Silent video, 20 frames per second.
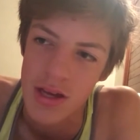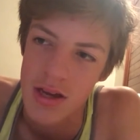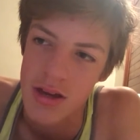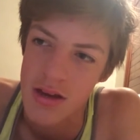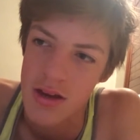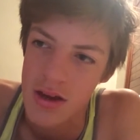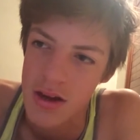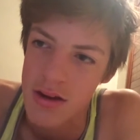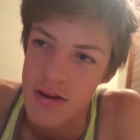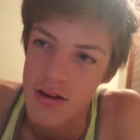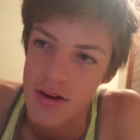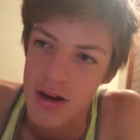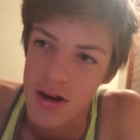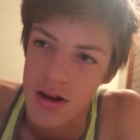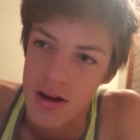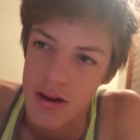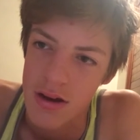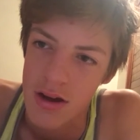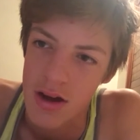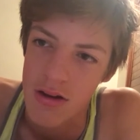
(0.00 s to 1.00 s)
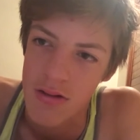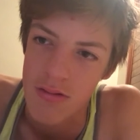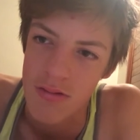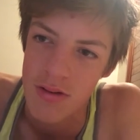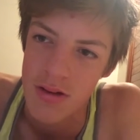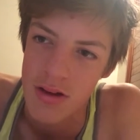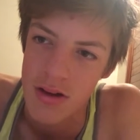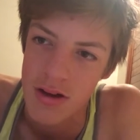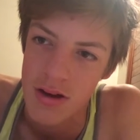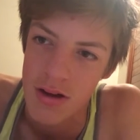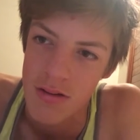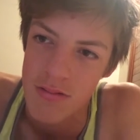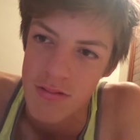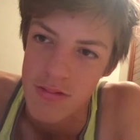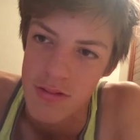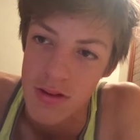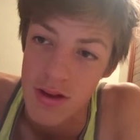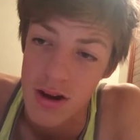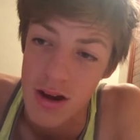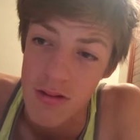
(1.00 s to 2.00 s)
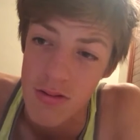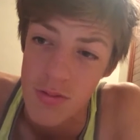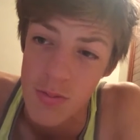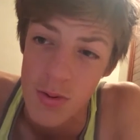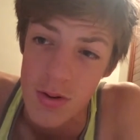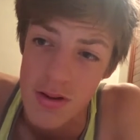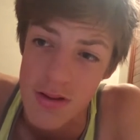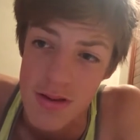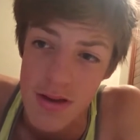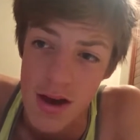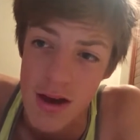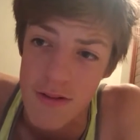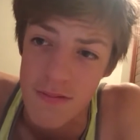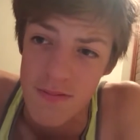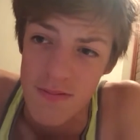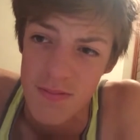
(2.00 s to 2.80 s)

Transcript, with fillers: I was pretty safe.